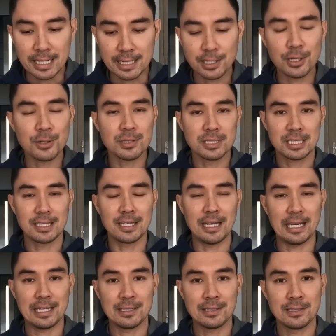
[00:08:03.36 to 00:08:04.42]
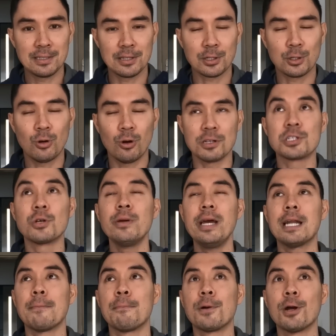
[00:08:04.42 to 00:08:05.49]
and it goes in the court. So we had a